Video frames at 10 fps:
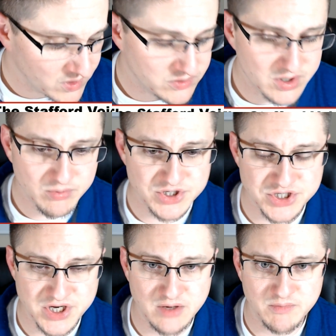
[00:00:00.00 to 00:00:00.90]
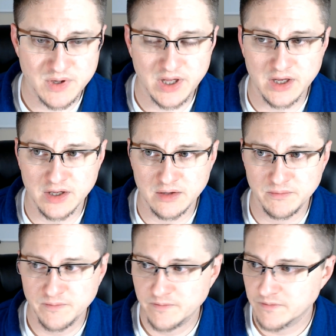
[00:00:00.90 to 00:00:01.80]
regime
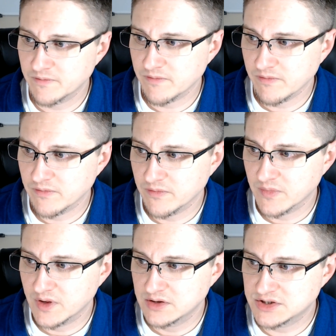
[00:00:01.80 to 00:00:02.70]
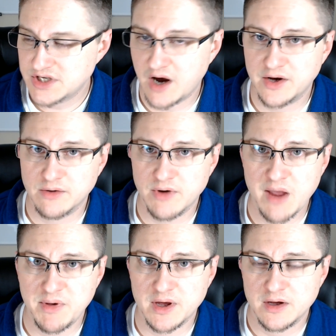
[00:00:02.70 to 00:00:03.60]
in Saudi
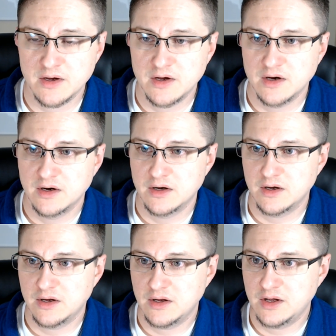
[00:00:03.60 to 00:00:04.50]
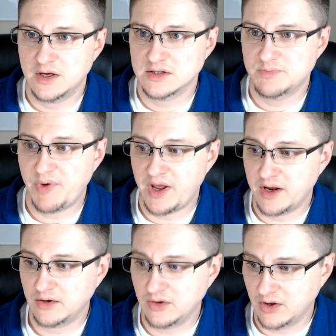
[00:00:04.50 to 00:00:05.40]
Arabia is
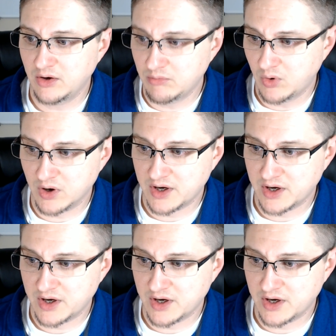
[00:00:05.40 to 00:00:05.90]
being a little more